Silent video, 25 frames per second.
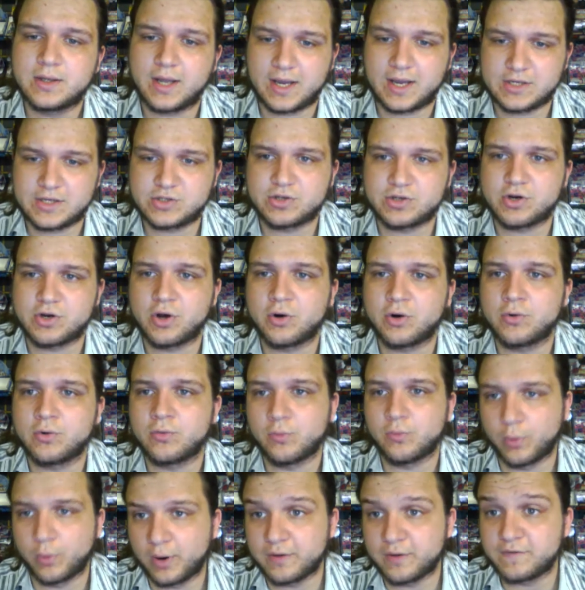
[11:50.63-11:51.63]
As you know,
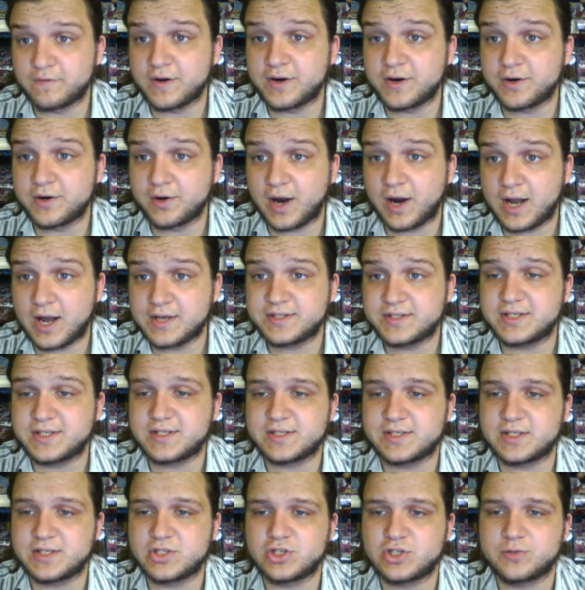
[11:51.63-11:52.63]
we're a vendor on
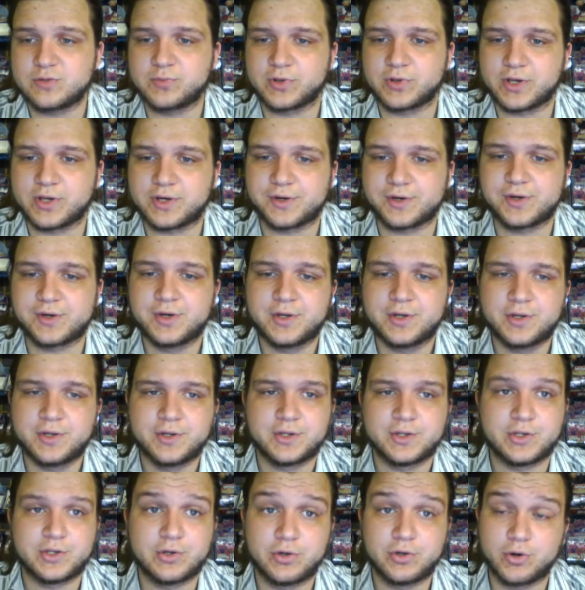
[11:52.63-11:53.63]
TCG Player.
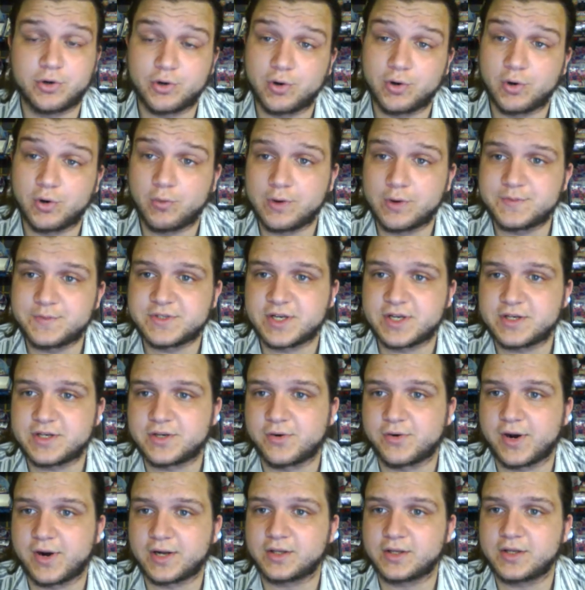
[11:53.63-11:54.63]
You can go to our website
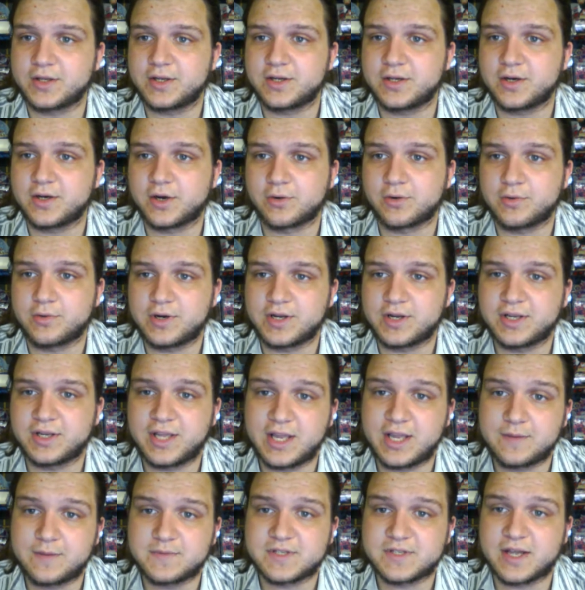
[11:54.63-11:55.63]
directly,
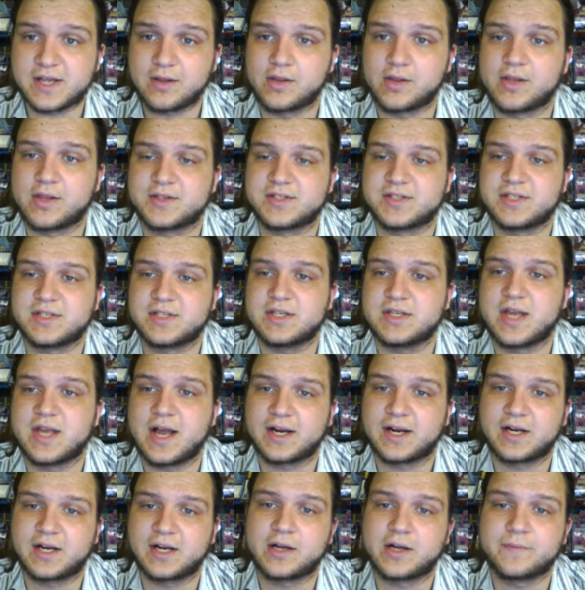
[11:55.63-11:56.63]

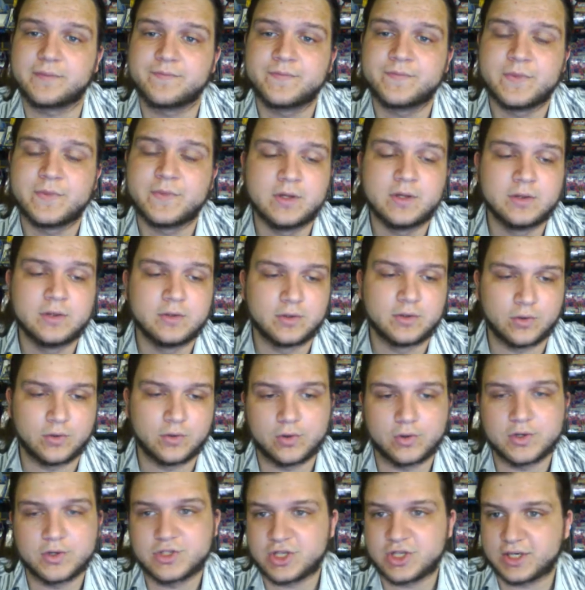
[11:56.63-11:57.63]
arenagamesllc.com,
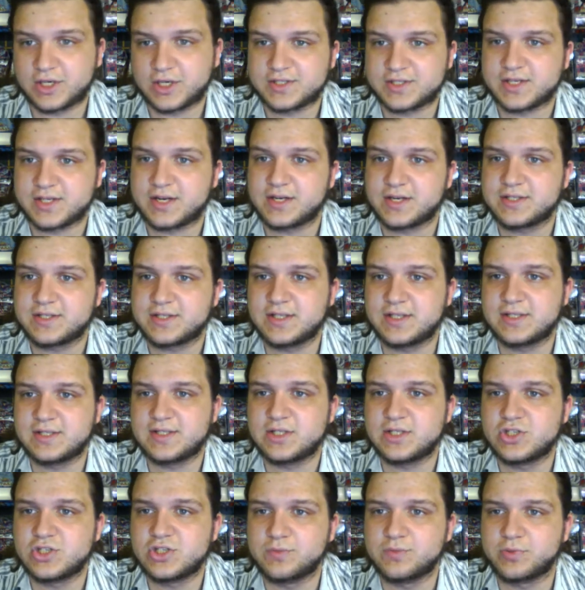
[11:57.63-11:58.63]
or check us out on
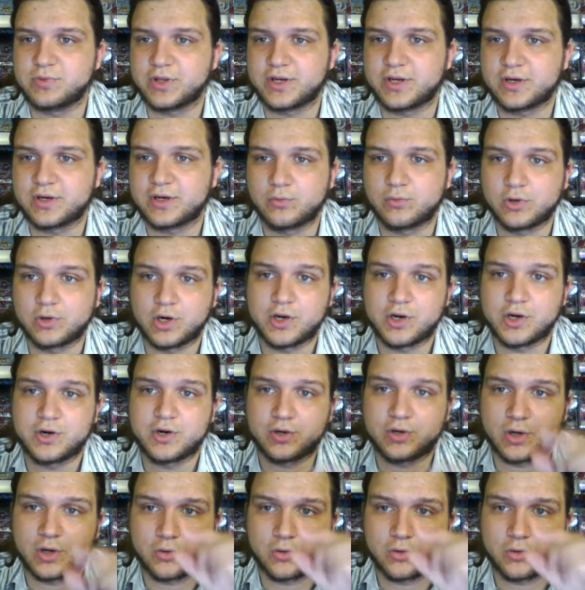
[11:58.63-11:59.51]
TCG Player. We're under